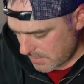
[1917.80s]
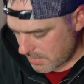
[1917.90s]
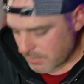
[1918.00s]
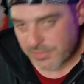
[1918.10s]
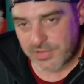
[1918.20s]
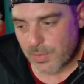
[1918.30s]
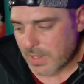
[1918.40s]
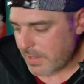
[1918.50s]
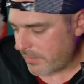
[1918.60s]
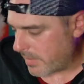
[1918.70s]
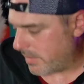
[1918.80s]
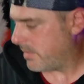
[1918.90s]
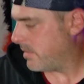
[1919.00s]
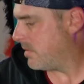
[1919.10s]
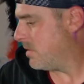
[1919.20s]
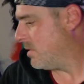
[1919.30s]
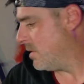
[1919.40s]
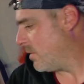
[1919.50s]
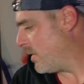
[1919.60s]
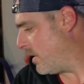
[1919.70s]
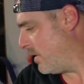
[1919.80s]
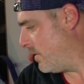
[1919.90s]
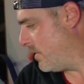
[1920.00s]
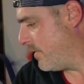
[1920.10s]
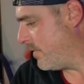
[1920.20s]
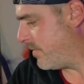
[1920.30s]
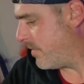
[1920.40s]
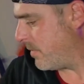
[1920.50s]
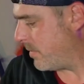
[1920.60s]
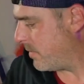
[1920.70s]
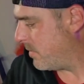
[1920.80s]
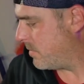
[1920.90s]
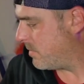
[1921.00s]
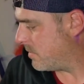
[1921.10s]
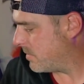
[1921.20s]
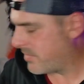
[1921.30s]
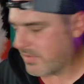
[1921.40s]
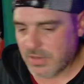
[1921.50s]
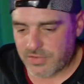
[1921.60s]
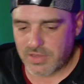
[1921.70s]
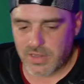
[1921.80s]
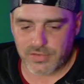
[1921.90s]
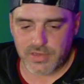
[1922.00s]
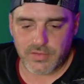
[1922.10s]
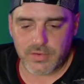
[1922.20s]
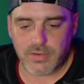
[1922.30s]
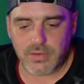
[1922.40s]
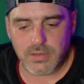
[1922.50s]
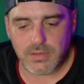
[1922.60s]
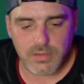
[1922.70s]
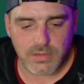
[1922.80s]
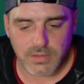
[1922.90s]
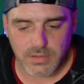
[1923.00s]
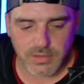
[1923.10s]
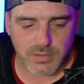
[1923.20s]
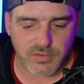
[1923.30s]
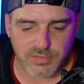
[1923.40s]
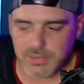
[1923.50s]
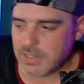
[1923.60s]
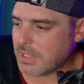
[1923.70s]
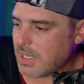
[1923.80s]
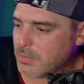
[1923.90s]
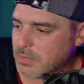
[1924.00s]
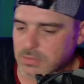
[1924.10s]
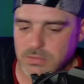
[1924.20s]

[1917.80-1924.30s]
we'll see what we got in there. All right. So let's get ourselves another USB cable.